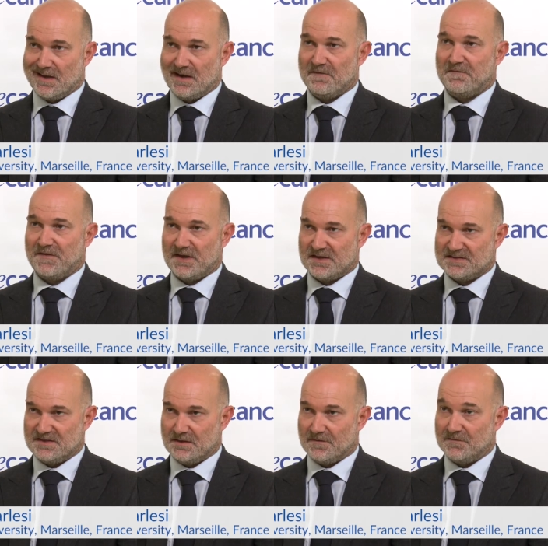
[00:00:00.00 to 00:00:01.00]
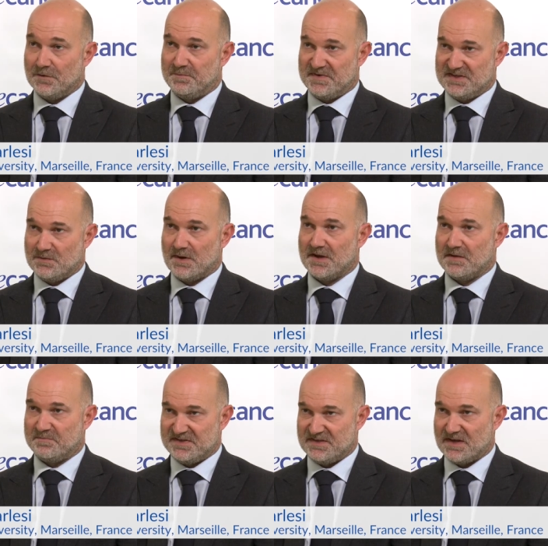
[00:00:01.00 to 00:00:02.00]
an efficacy of the PD-1
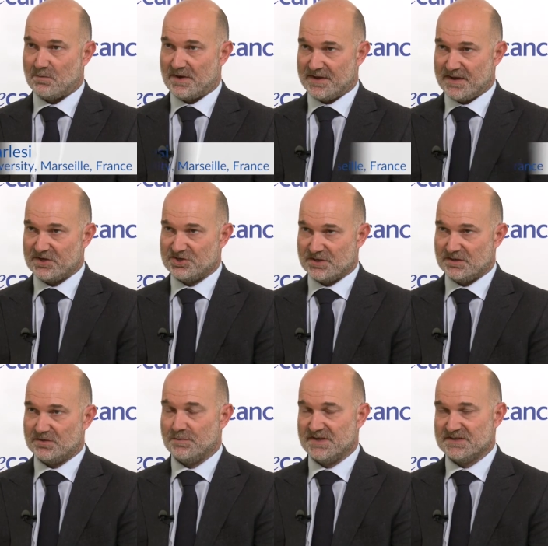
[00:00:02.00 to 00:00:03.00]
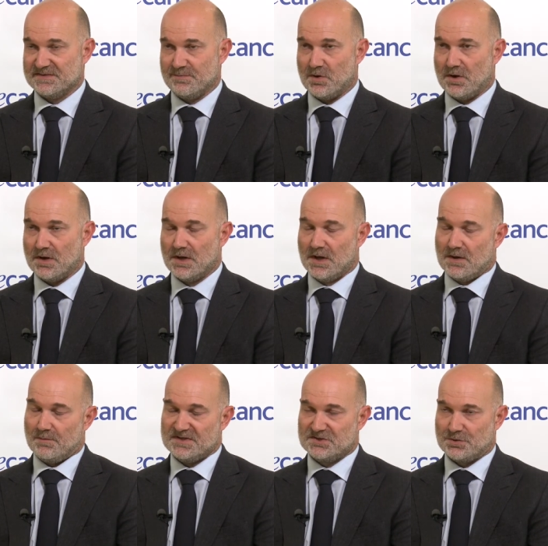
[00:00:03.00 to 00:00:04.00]
and PD-L1 agent with more
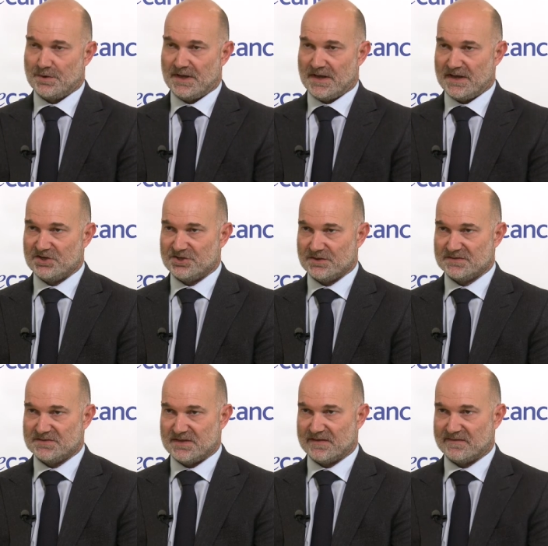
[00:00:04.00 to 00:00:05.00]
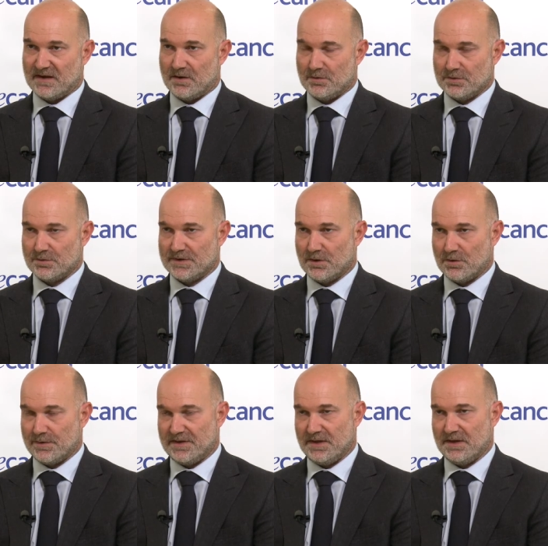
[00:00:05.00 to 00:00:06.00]
with three agents that are
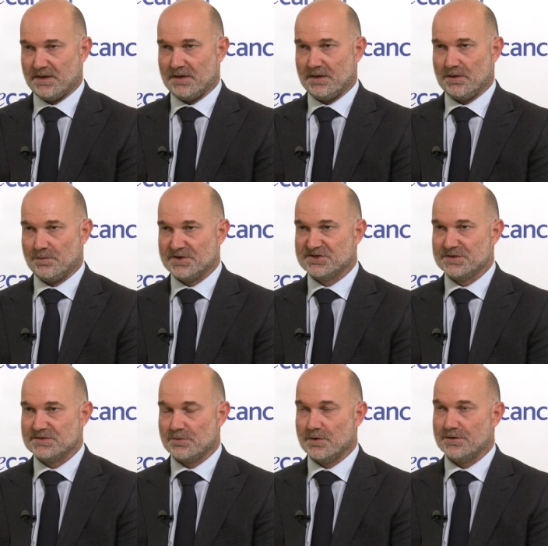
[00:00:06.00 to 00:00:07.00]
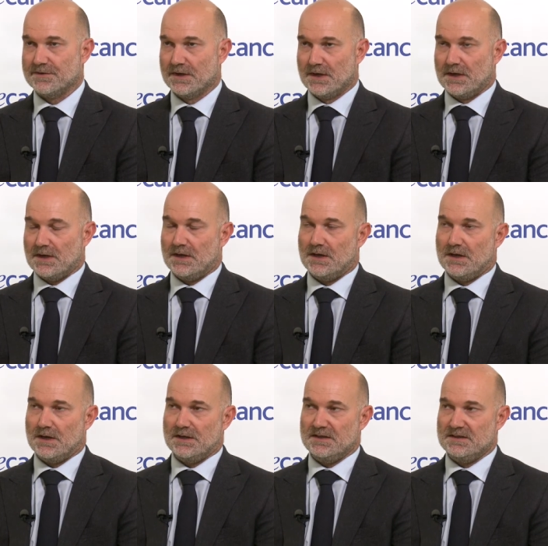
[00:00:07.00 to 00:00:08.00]
already uh, uh, registered
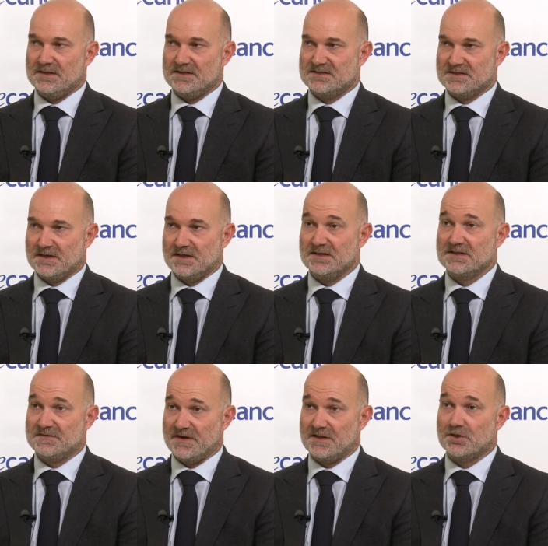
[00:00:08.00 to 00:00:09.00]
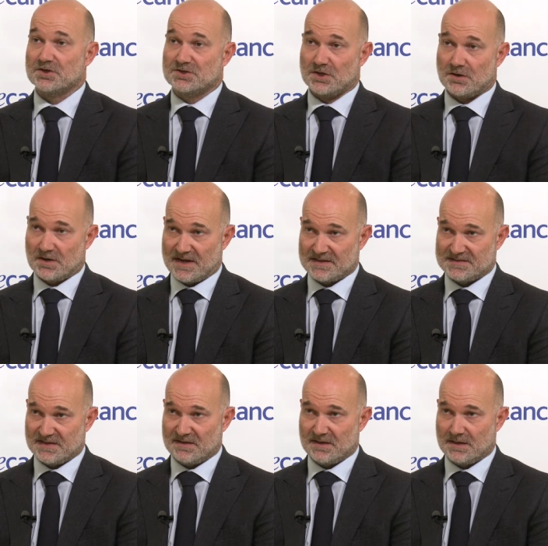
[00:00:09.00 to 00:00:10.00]
uh, in this uh, in this field in the second line
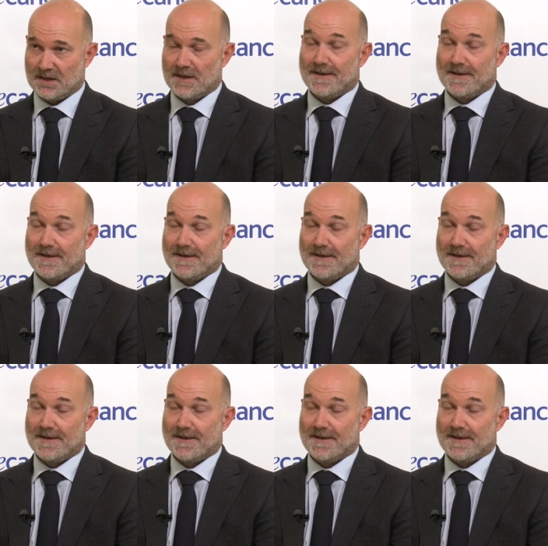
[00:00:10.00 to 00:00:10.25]
setting,